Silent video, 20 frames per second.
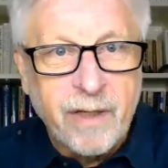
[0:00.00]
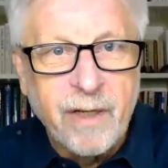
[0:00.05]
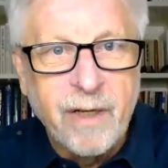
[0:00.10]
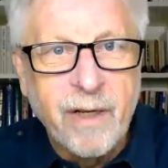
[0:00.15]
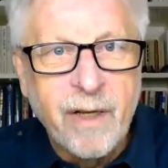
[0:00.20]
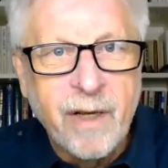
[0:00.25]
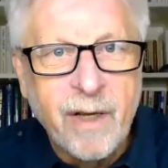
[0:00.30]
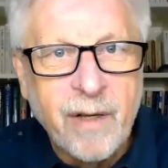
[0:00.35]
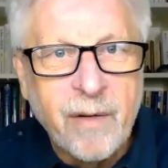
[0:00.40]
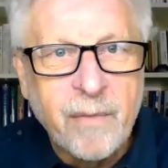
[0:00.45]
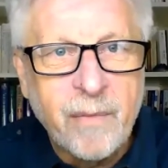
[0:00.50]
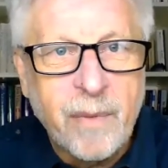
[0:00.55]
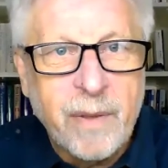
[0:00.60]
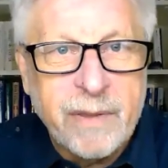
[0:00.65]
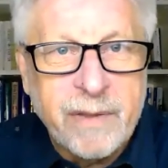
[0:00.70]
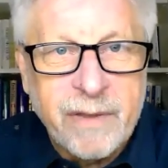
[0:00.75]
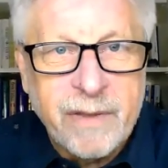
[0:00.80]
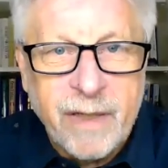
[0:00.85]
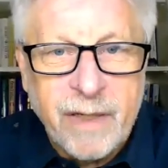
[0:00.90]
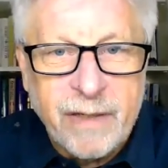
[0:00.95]
but I
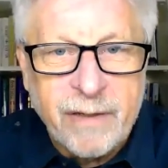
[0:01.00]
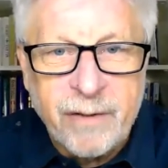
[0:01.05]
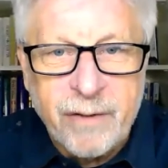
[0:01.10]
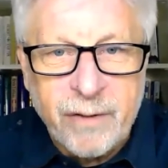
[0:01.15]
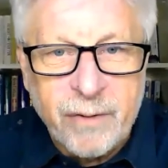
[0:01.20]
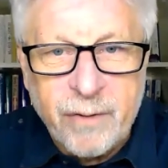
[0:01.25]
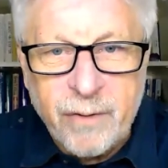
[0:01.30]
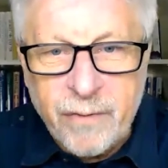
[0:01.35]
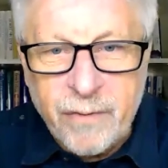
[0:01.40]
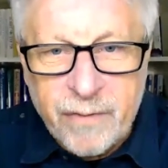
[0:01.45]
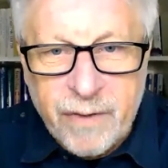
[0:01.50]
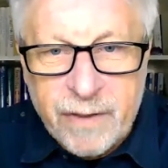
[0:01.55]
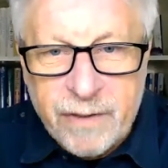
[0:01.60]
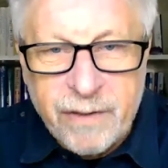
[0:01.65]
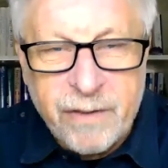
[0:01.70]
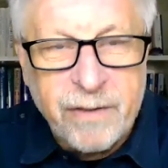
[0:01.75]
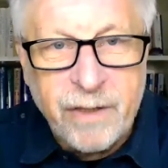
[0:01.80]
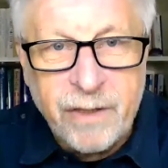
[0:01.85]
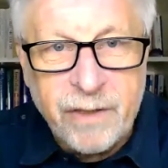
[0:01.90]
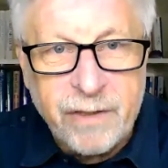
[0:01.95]
don't know if that's
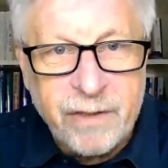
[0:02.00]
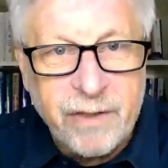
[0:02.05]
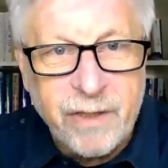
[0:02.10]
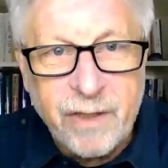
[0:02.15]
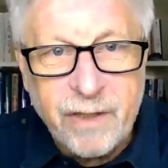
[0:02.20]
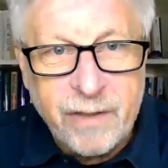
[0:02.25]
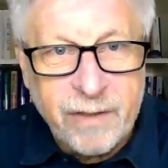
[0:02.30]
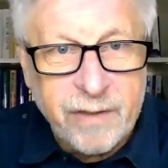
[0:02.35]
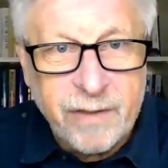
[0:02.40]
changed anything.